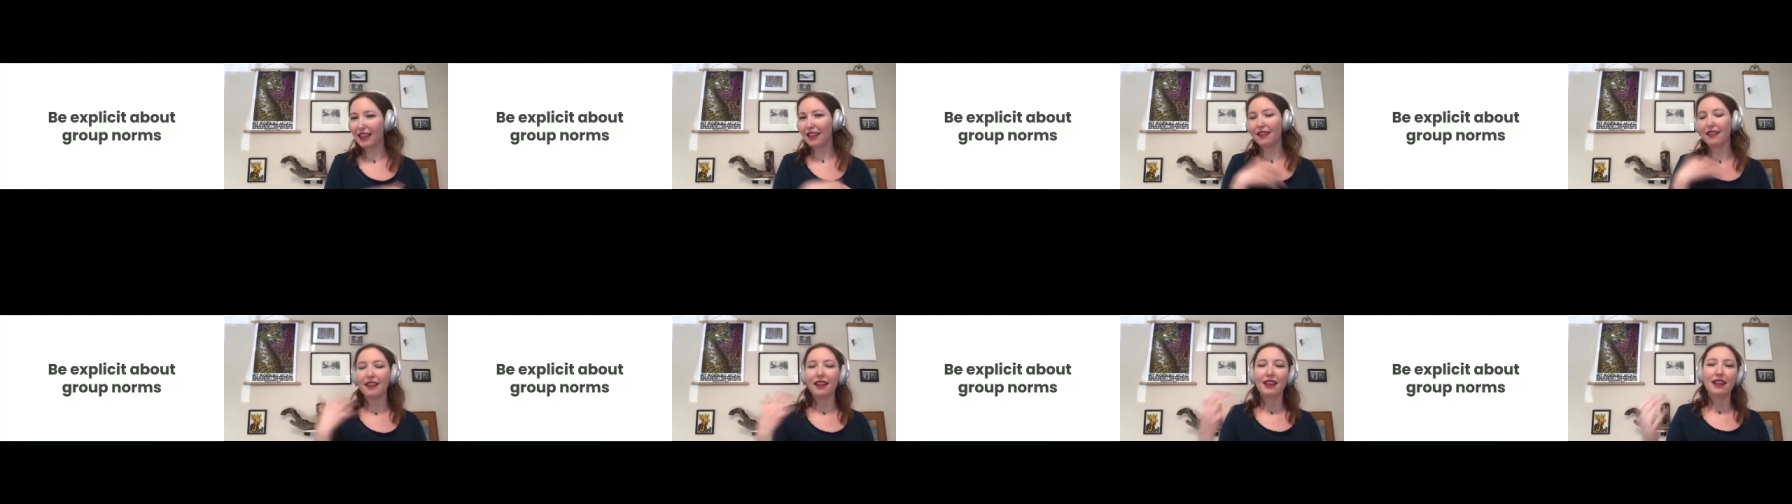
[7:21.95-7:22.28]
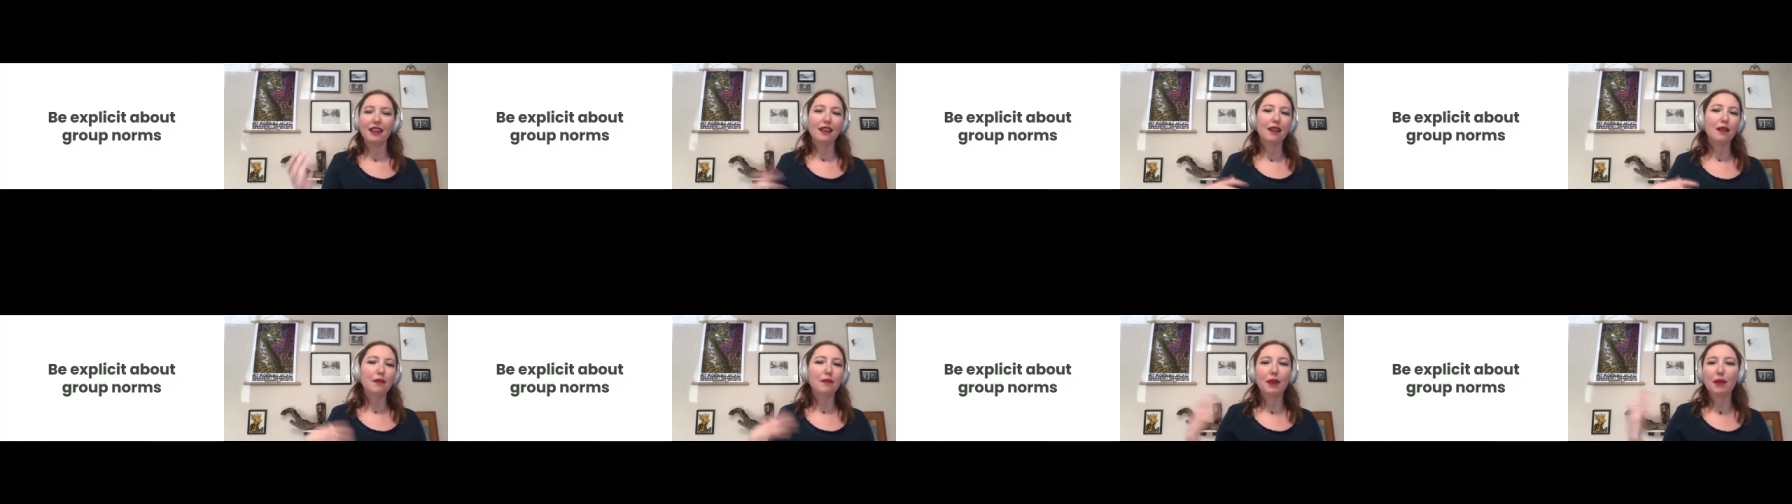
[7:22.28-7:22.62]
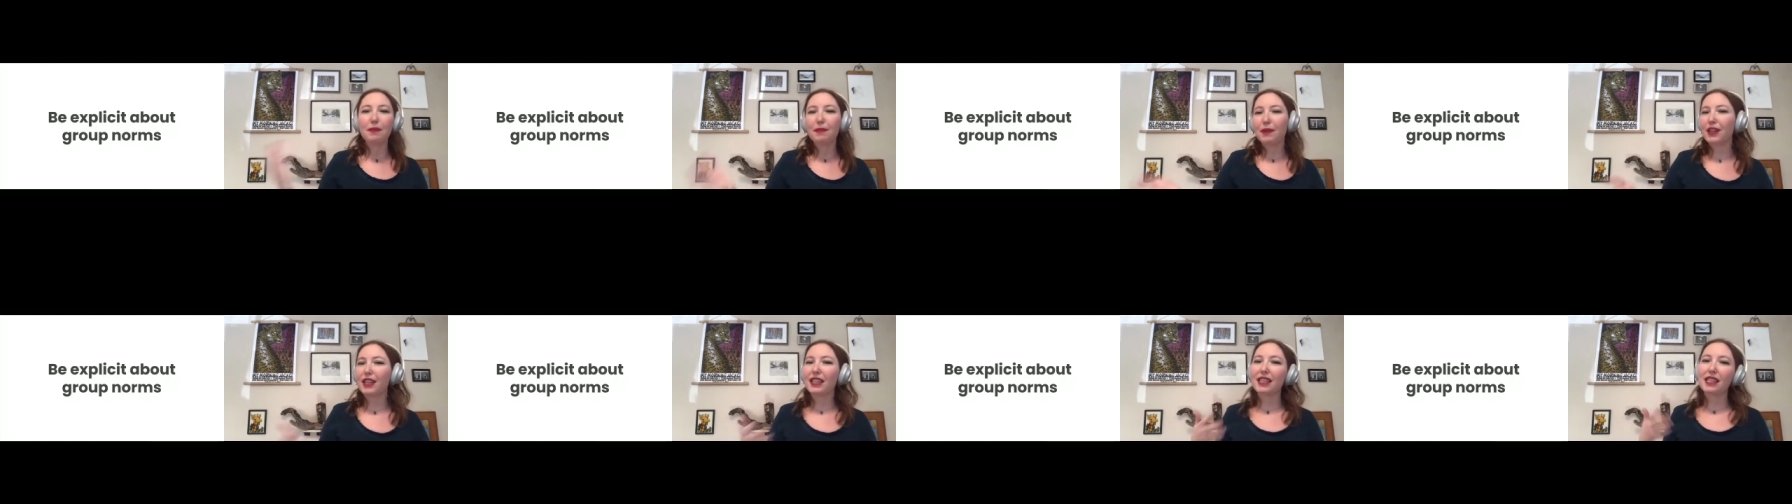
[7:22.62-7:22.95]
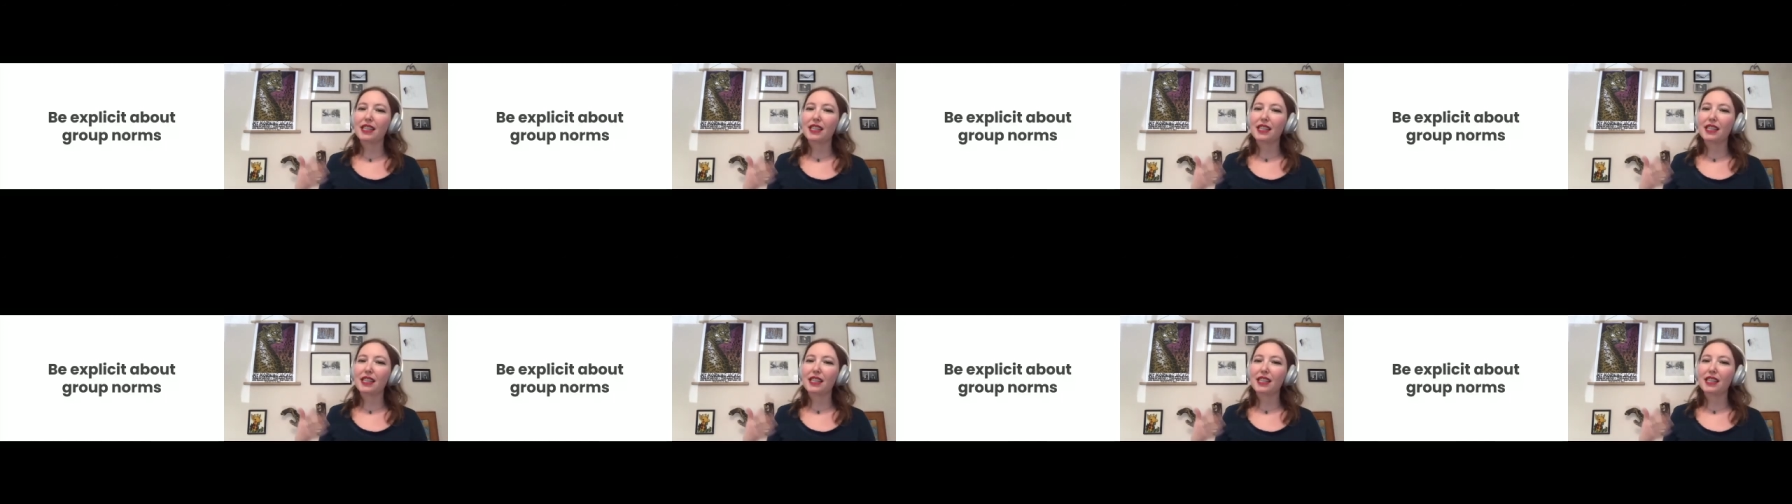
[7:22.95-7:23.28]
and people can
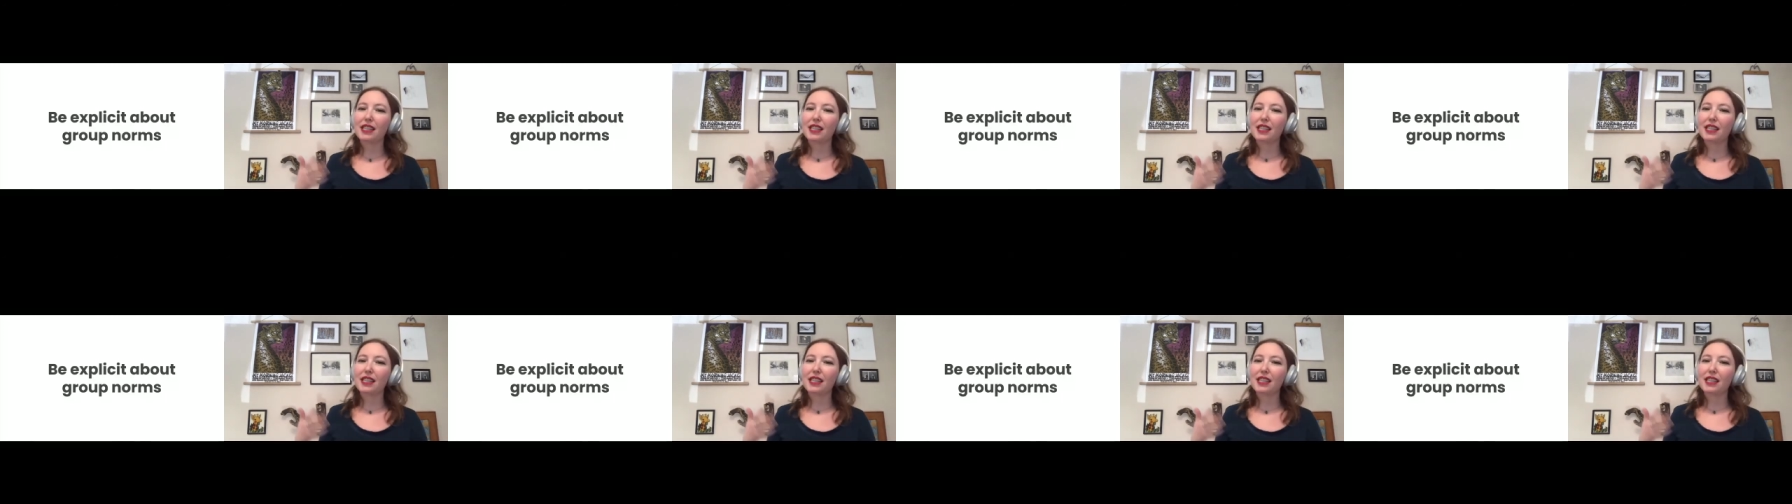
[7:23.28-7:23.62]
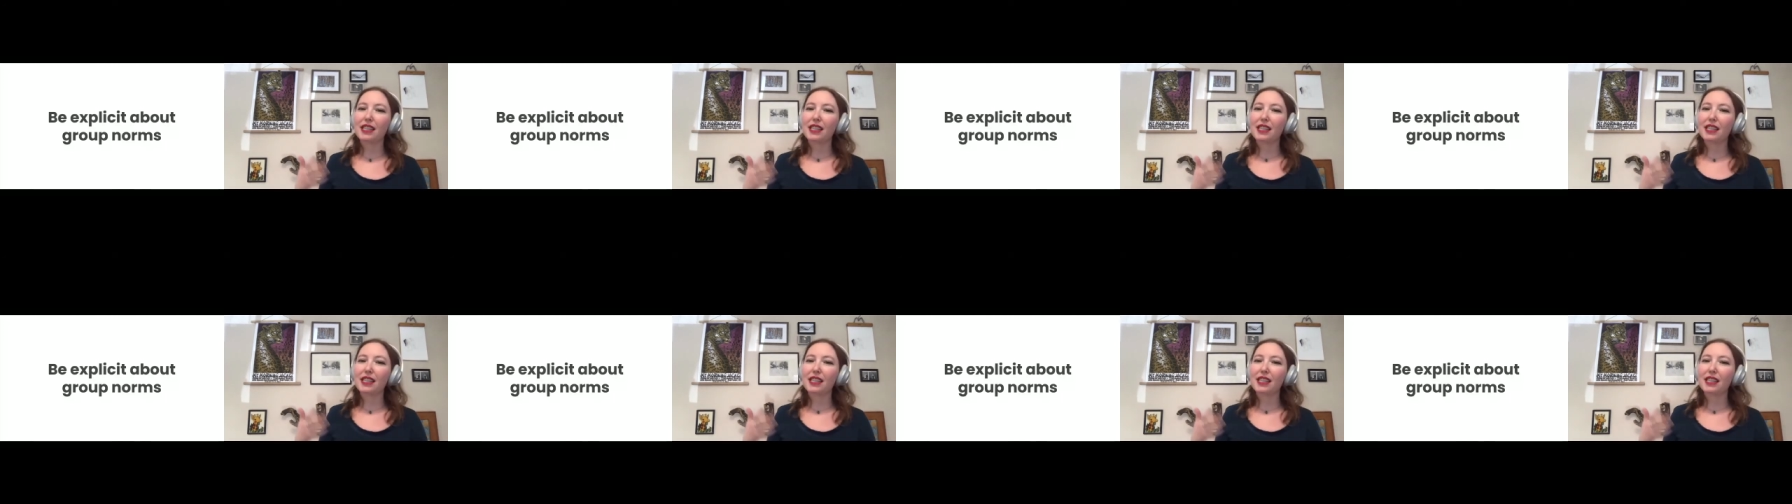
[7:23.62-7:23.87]
small talk and come in